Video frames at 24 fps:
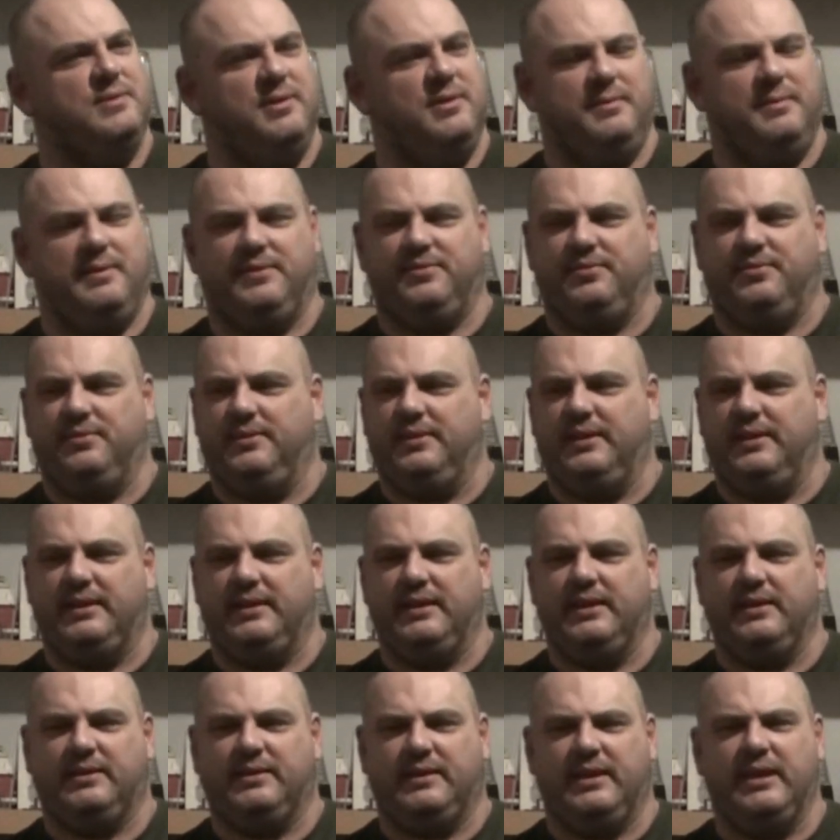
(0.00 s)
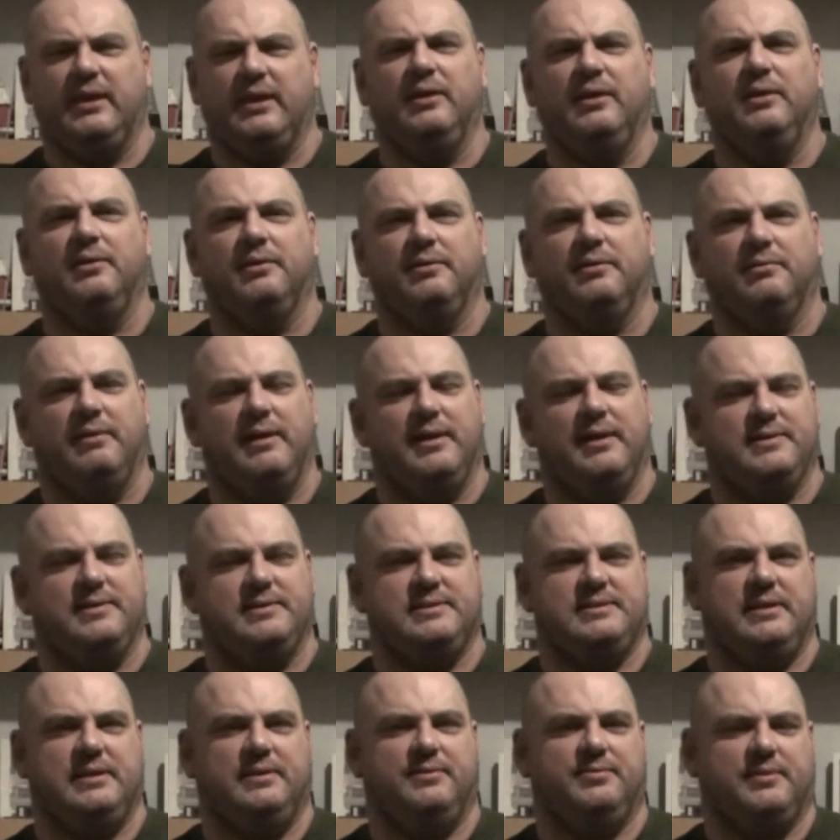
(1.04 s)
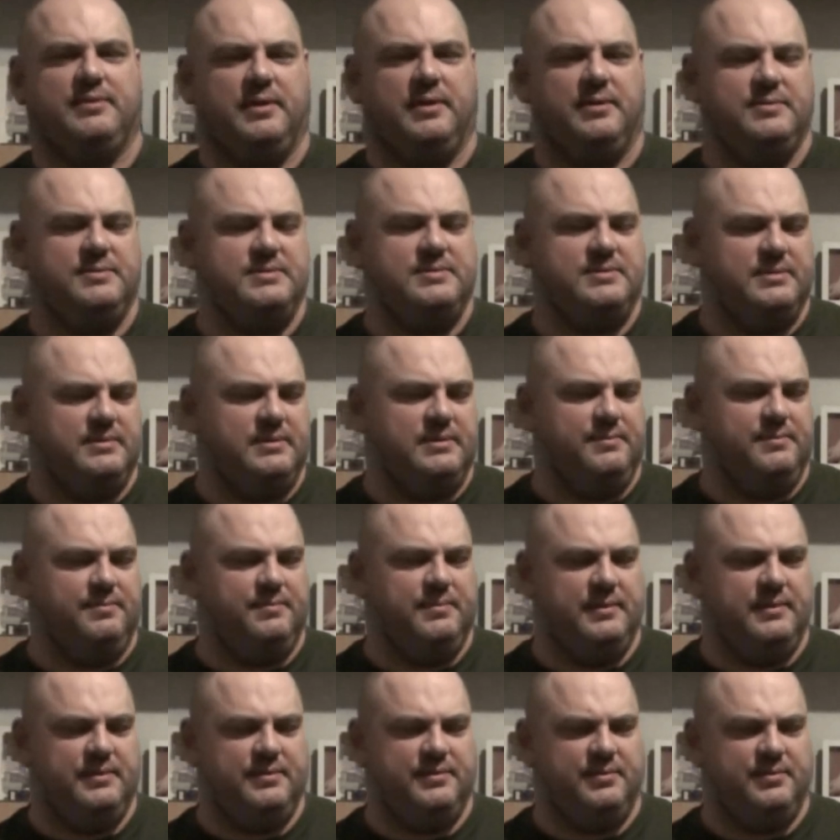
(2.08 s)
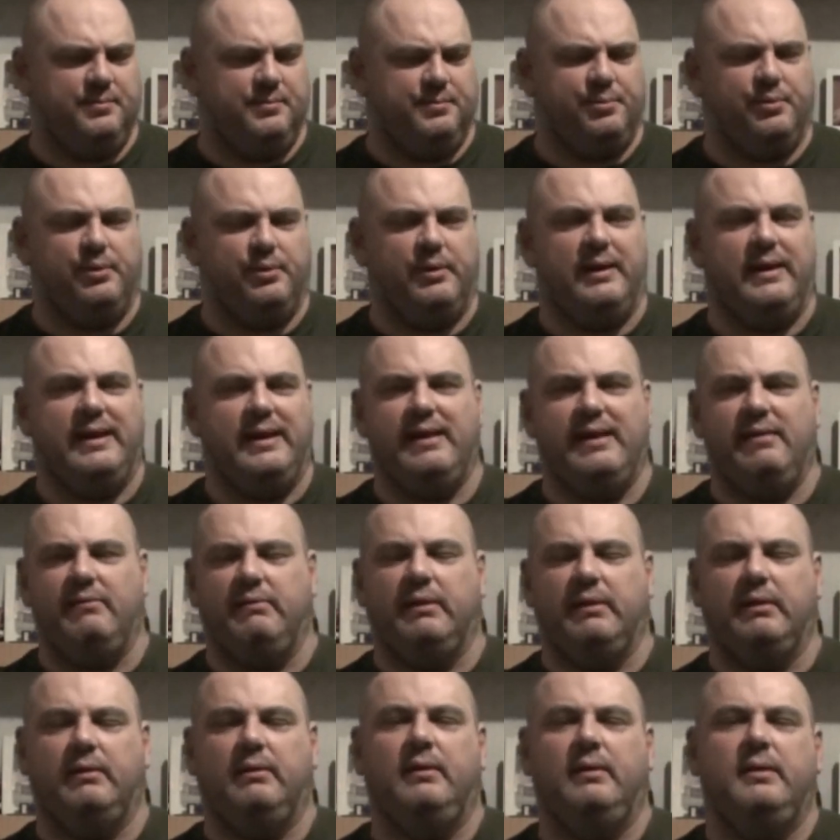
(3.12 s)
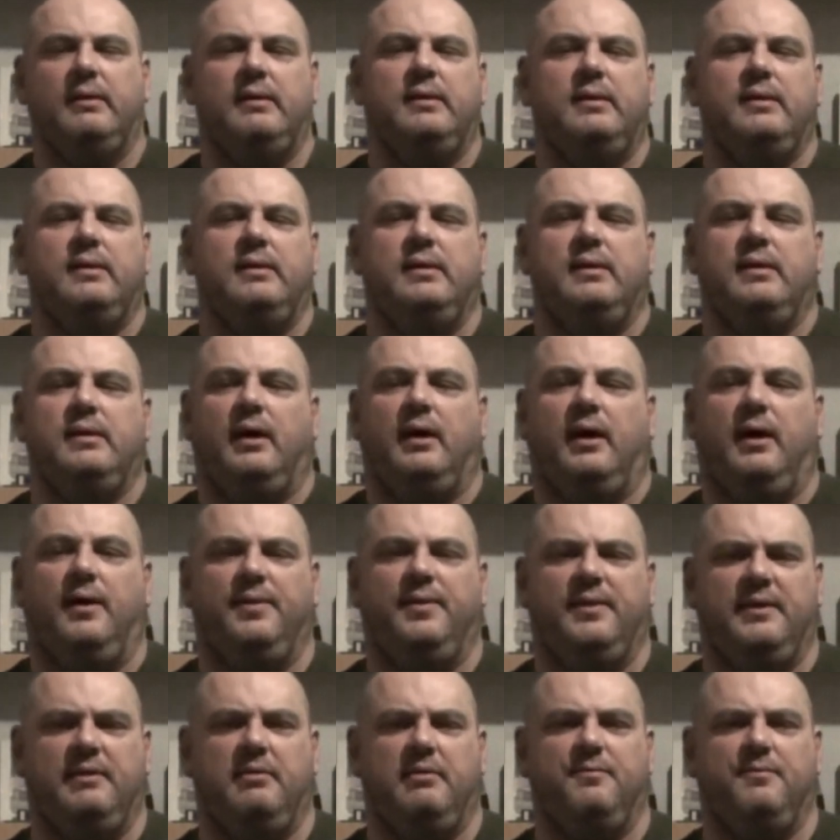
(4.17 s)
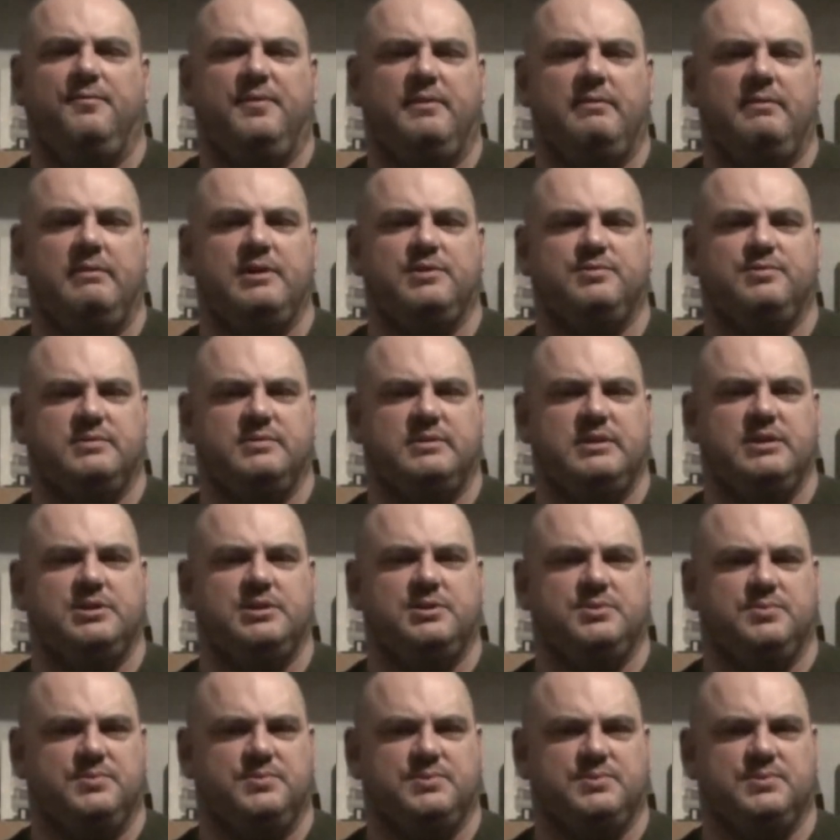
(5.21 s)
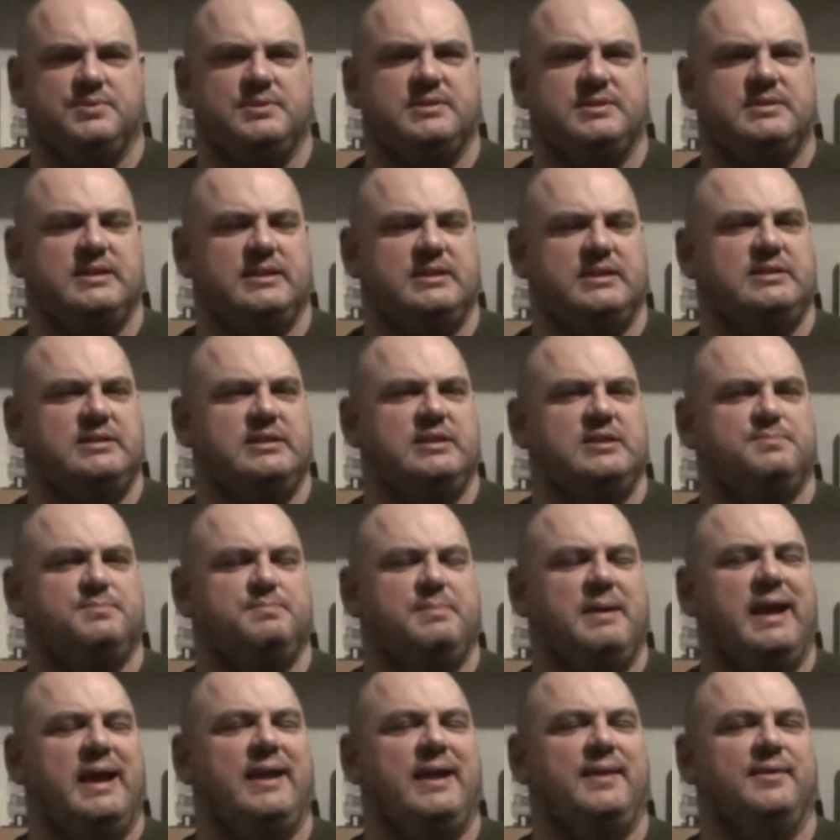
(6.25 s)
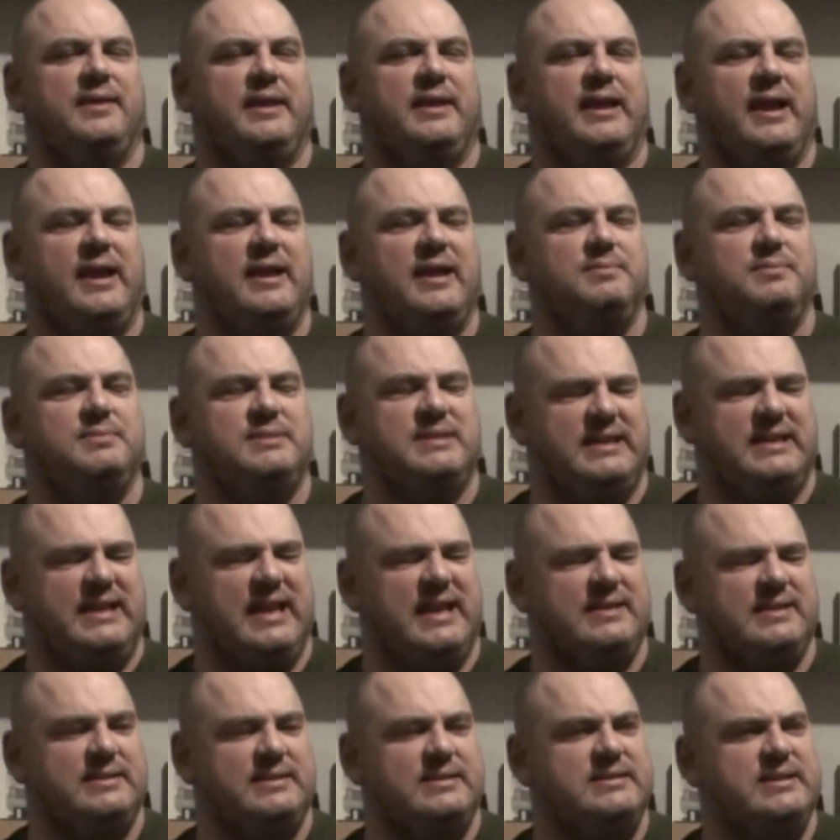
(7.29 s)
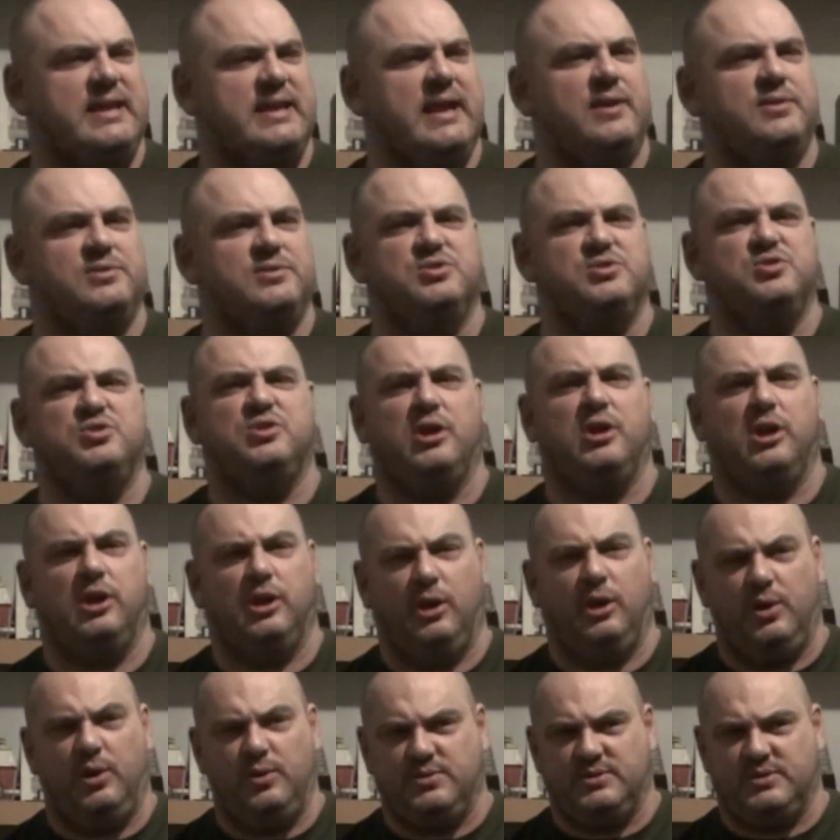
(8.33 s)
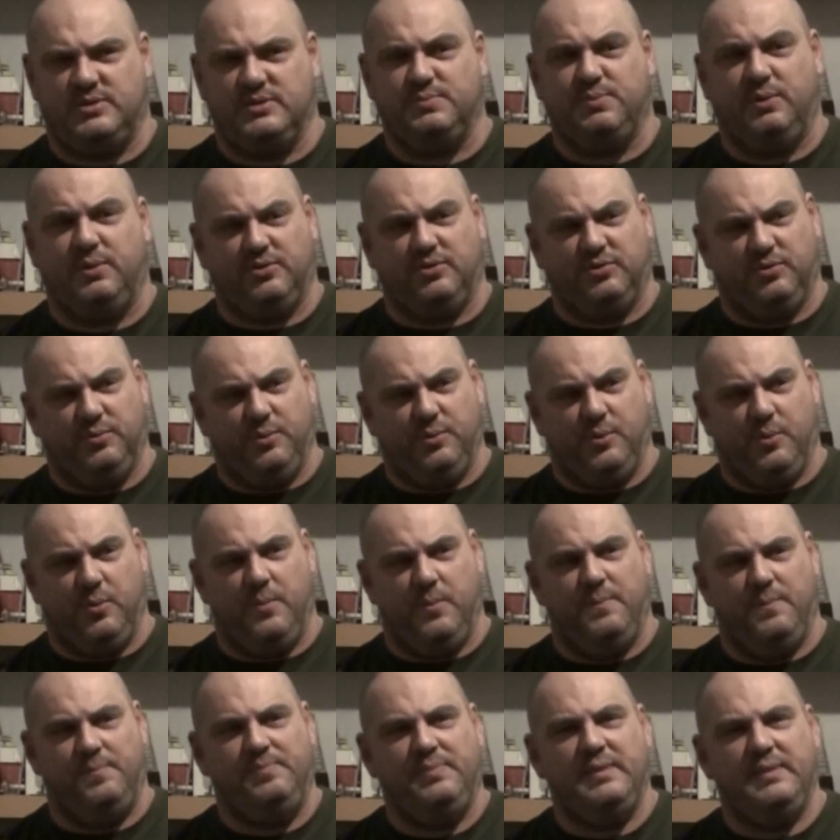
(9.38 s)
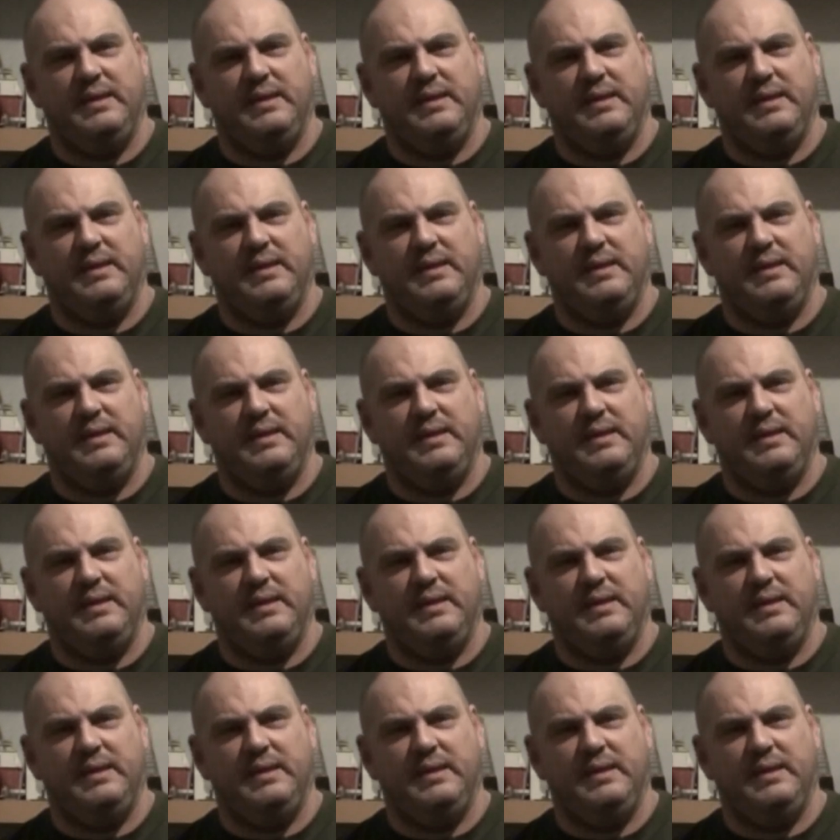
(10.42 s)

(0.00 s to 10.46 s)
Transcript: They gig a lot around the South Coast and in sort of Brighton area. And they're a very traditional sort of 60s band. They aim to get the sounds as close as possible.